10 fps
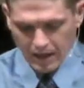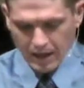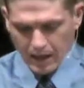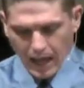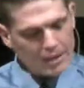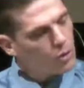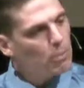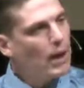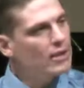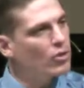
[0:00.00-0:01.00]
And last week,
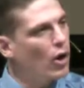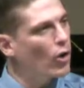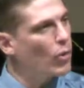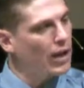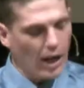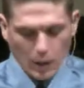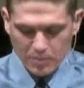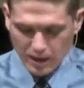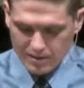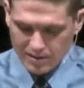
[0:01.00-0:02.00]
Pastor Aucoin
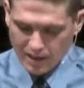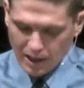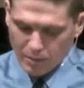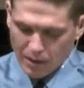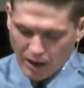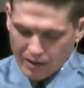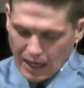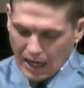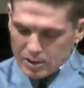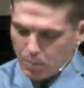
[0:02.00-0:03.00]
helped us think about
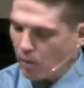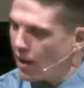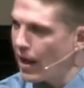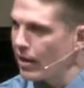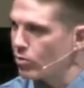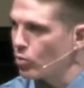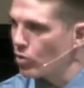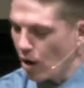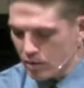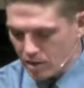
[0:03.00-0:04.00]
God's plan through
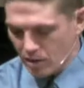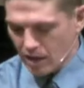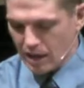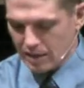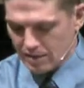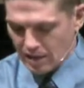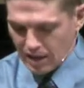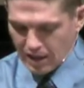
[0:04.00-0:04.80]
those grids